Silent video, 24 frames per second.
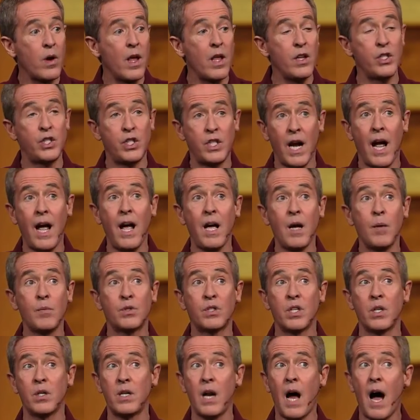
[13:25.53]
and James
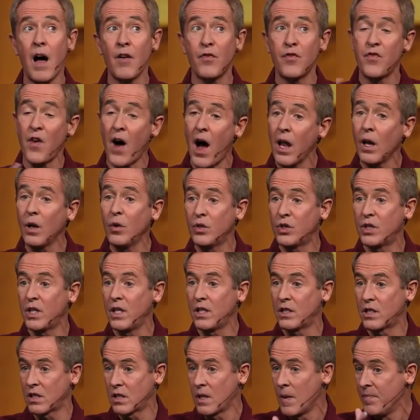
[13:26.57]
did not follow
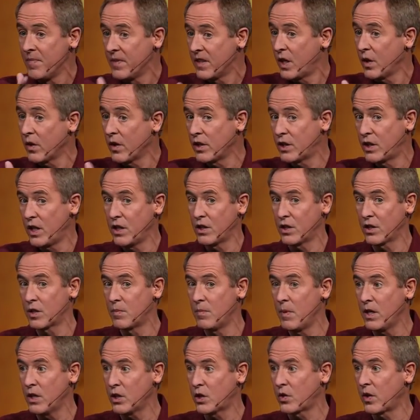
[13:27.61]
Jesus during Jesus'
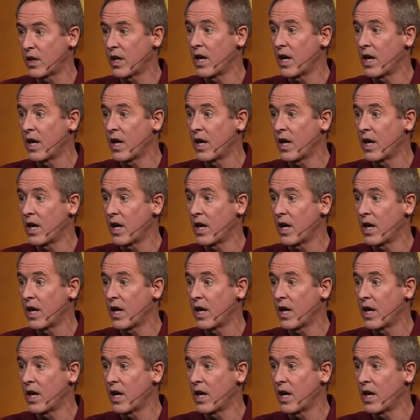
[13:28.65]
ministry.